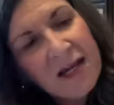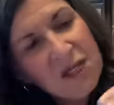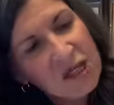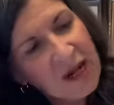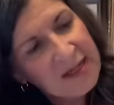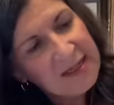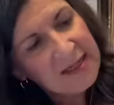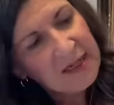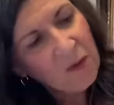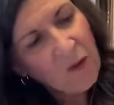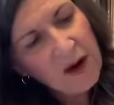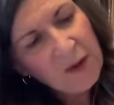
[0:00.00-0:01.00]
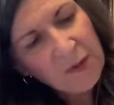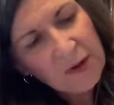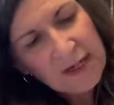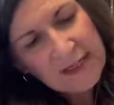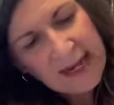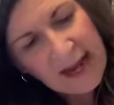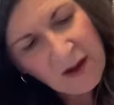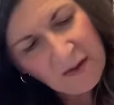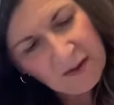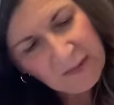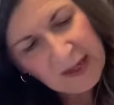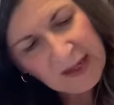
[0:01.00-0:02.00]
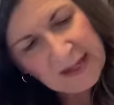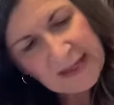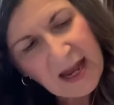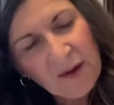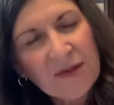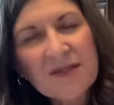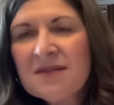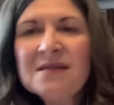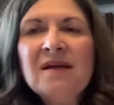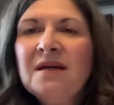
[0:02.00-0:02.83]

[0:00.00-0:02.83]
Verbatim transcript: just didn't want to put it down because I was